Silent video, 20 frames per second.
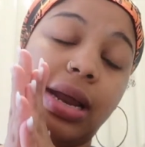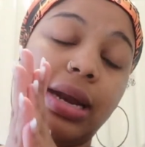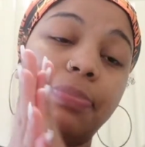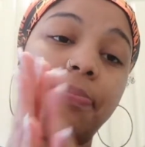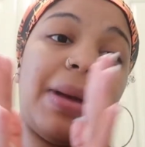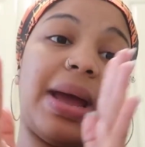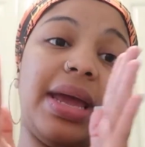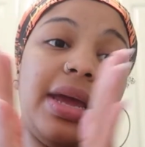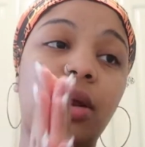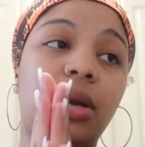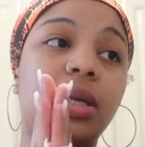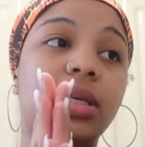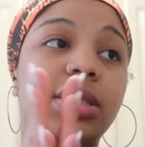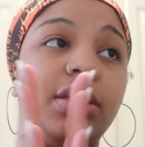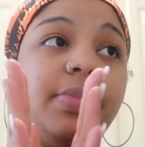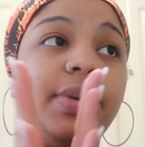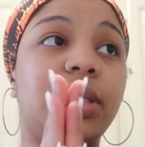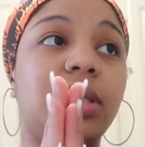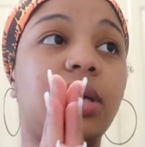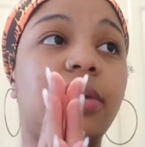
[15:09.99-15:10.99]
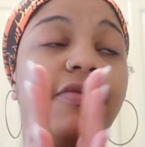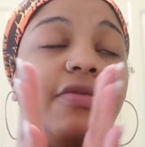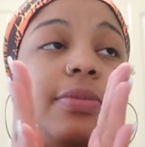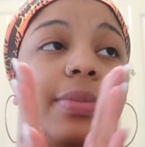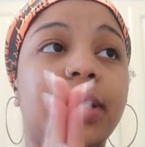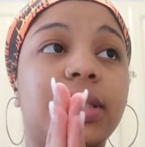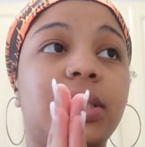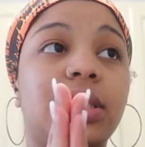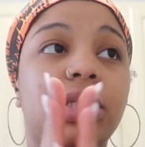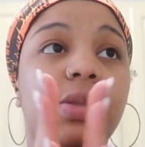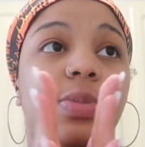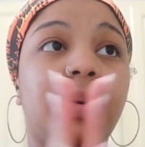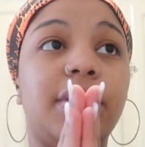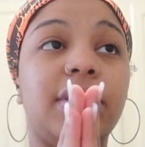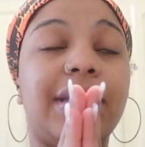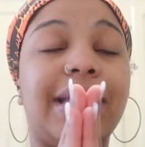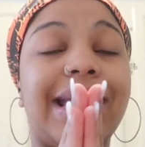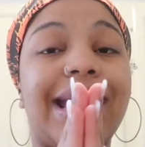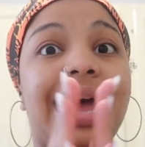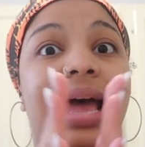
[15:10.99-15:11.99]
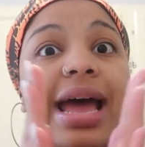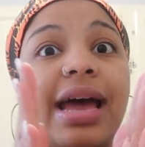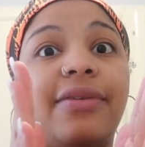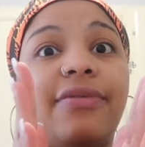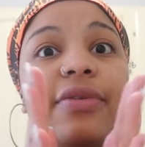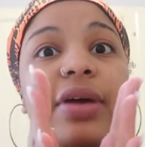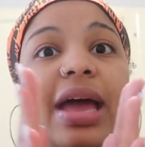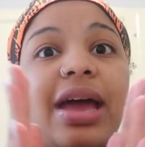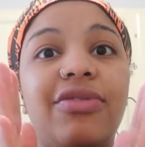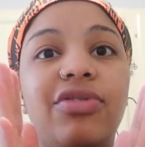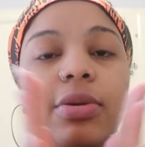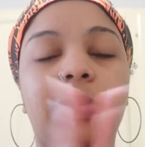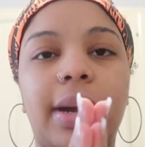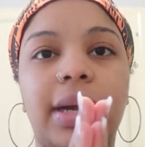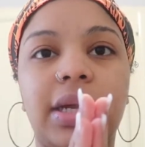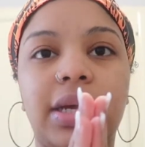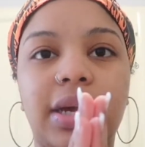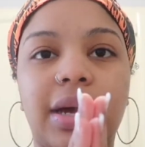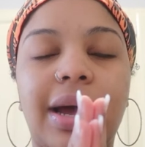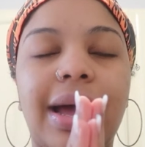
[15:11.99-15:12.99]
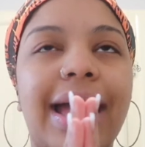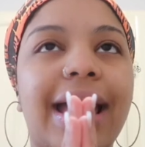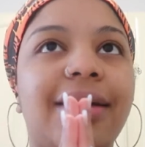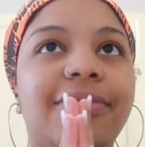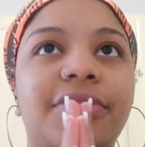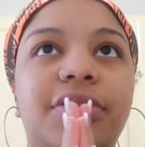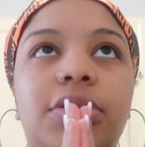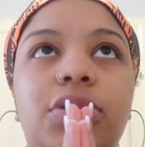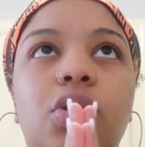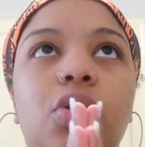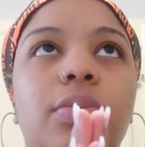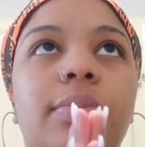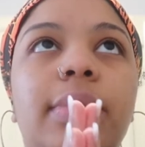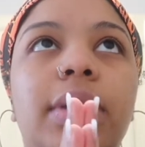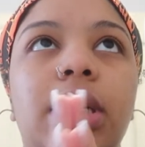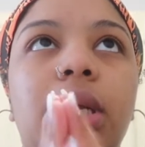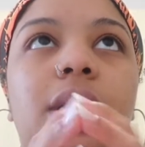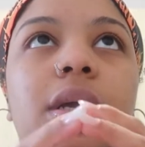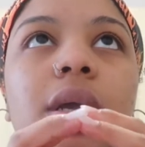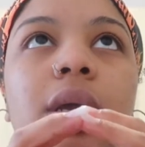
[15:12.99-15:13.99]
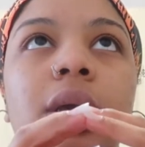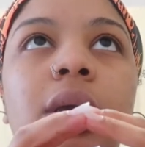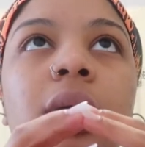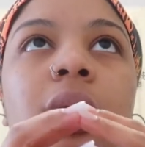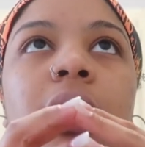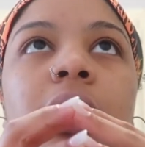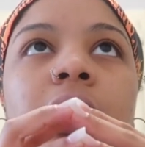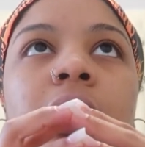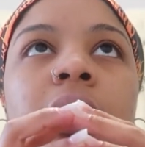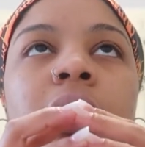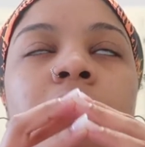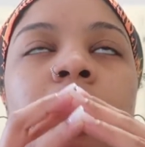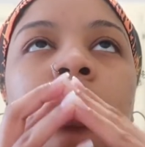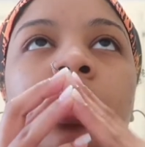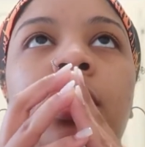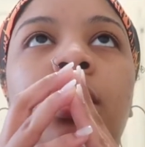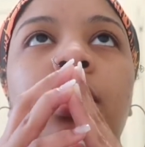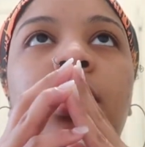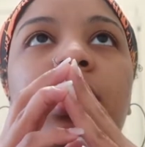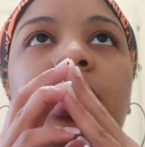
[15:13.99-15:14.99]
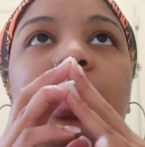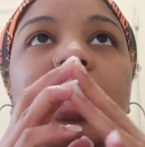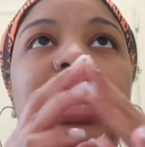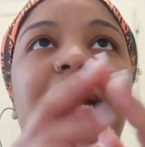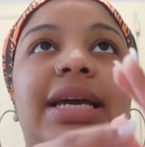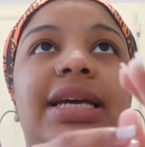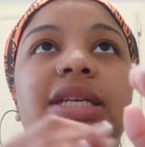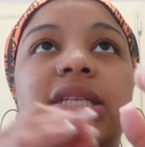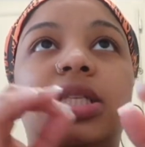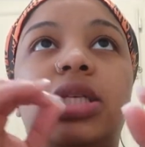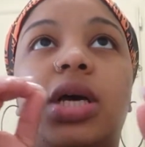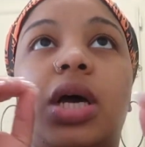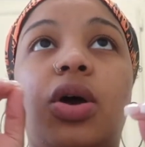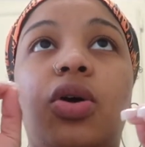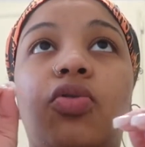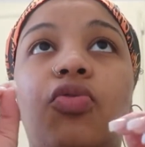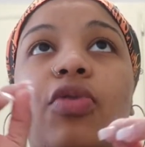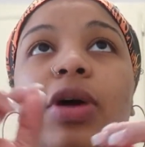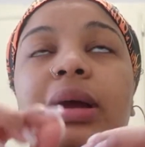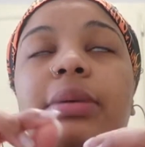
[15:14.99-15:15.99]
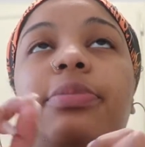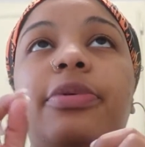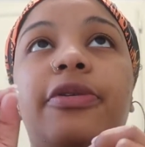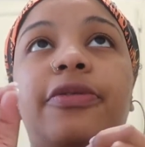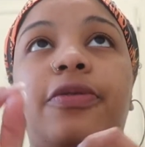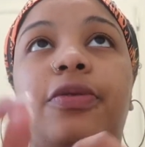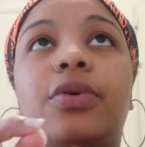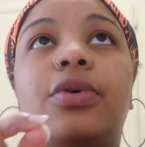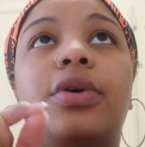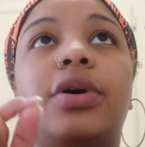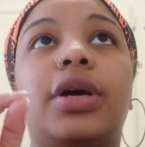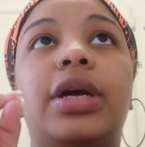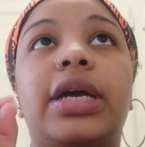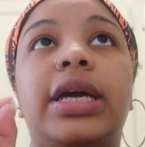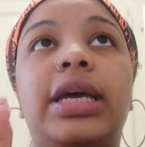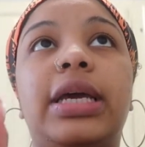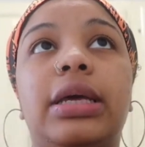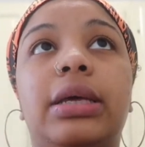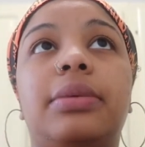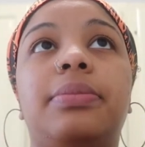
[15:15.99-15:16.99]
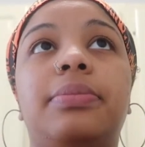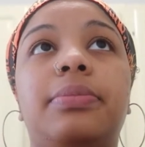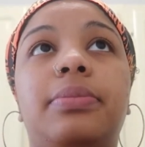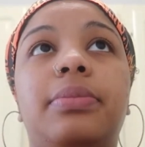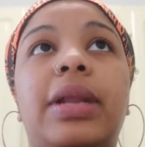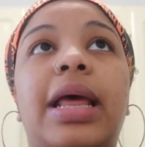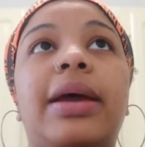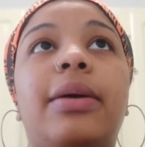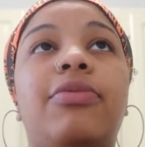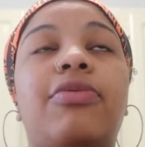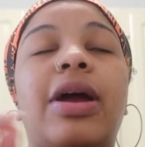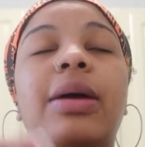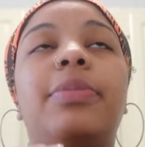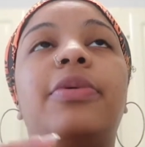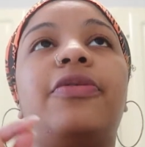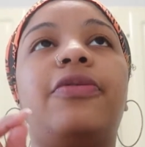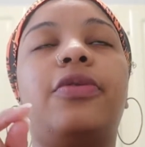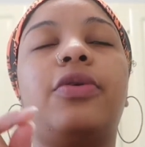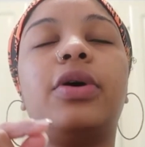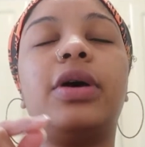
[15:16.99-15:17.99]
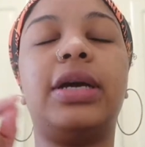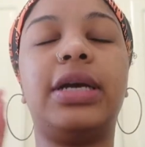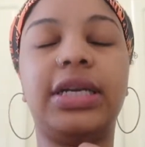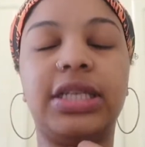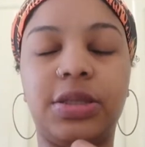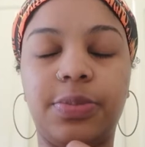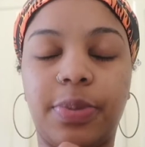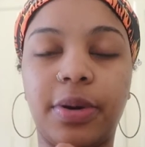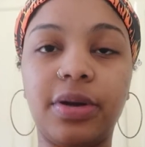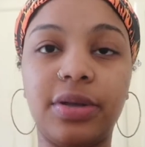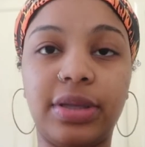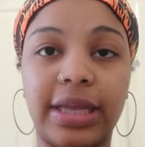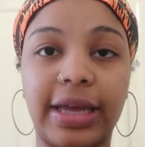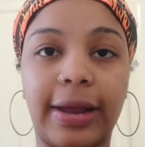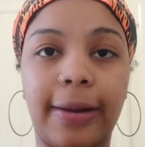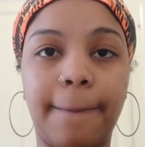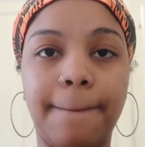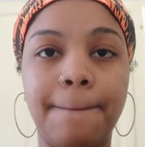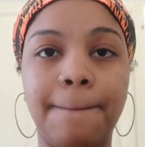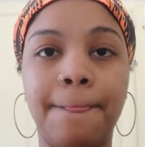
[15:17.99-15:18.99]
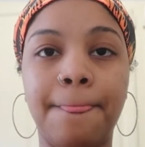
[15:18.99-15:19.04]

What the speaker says: My hair needs to be done for my son's birthday. I have so many clients right before him, like right before his birthday.